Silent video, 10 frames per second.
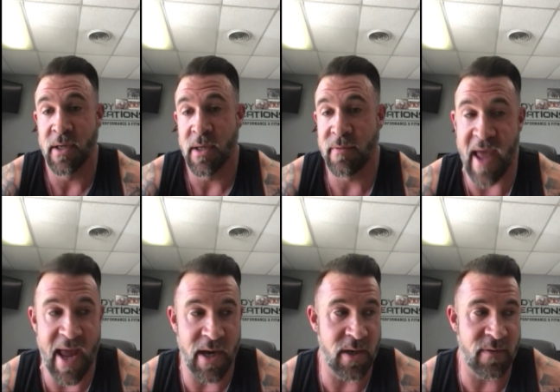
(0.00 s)

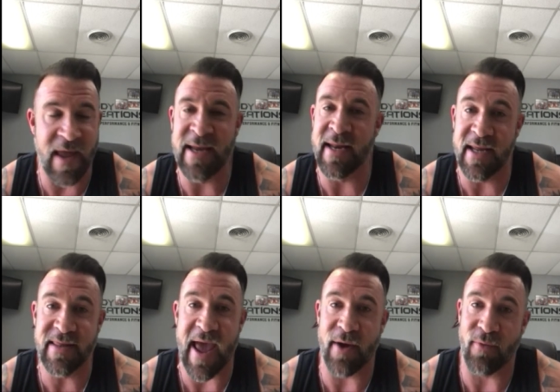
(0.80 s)
that they need
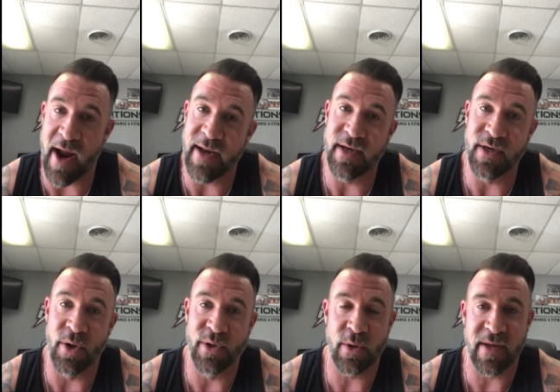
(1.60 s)
that, right? You
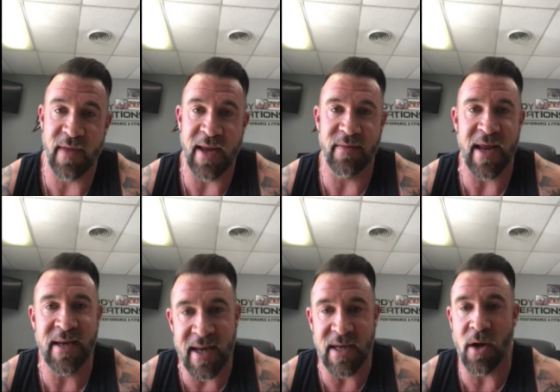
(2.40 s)
know, so like they
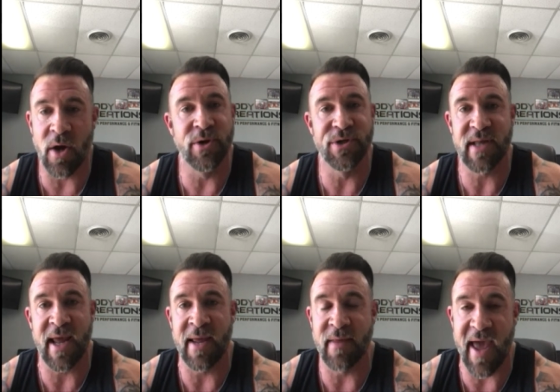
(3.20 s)
need to
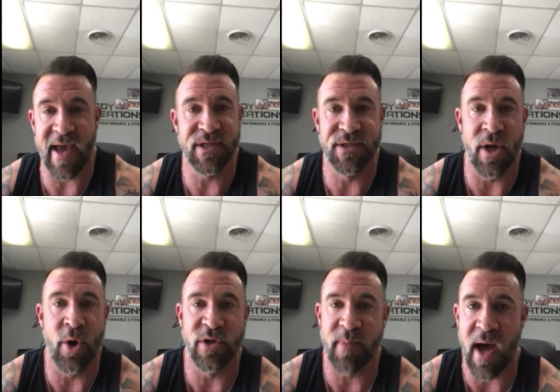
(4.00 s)
understand the X's and
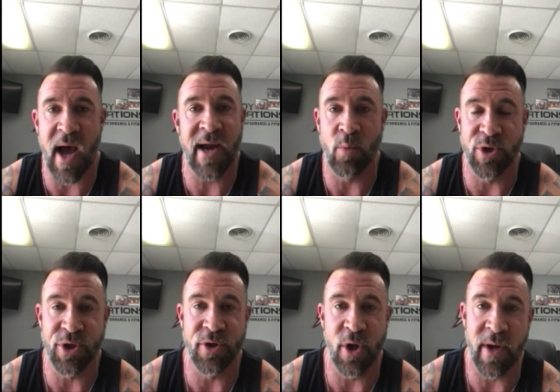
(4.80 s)
O's behind
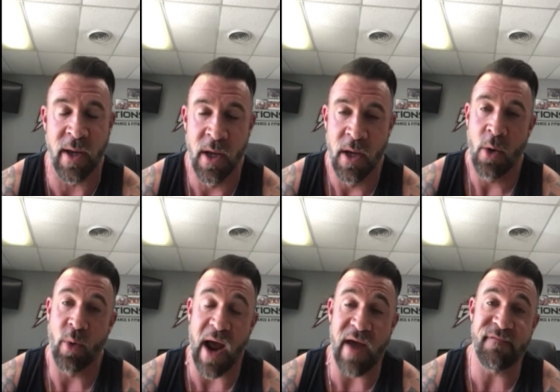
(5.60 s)
what you're doing.
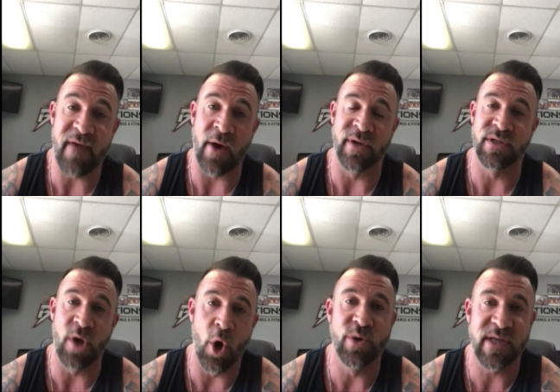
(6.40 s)
What I've found is
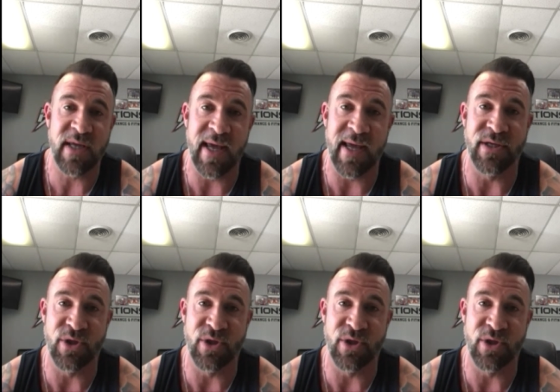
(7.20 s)
those kids,